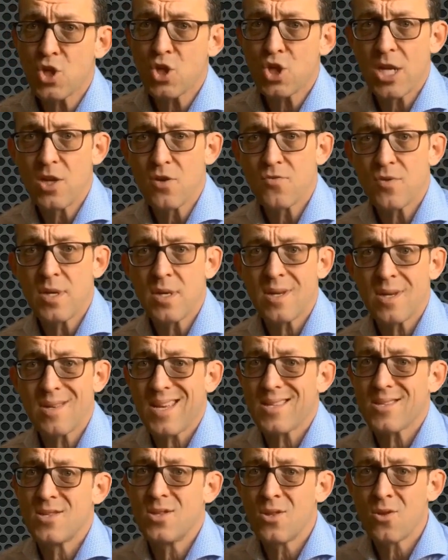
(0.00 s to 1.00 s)
children, it
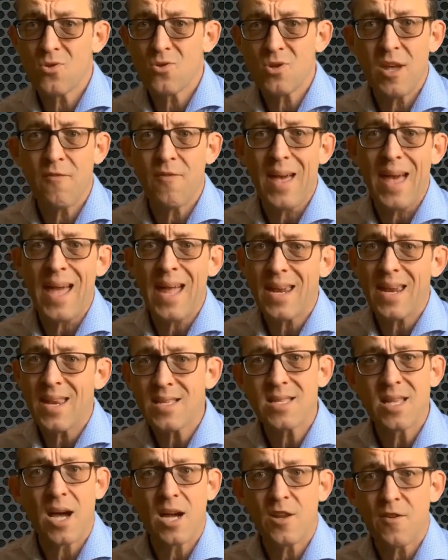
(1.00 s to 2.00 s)
does not have any
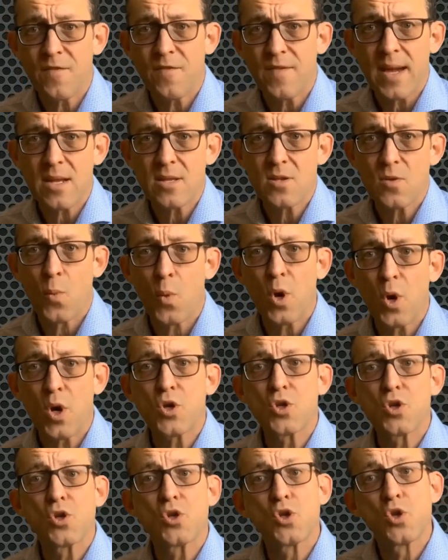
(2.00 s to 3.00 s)
side effects,
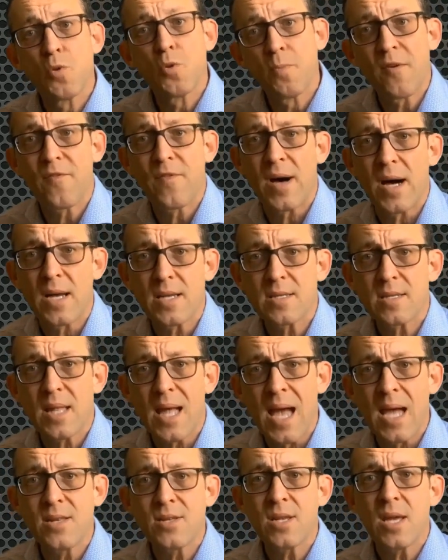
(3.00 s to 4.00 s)
works super fast
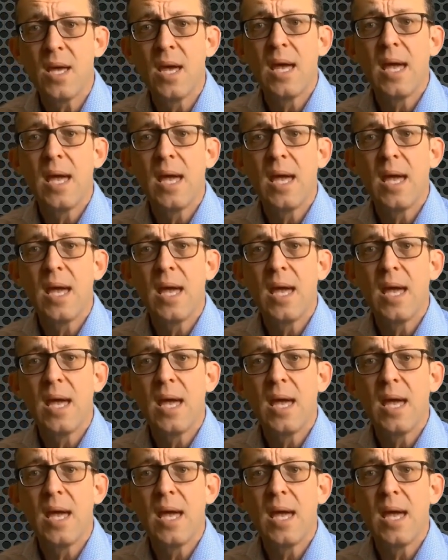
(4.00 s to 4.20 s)
and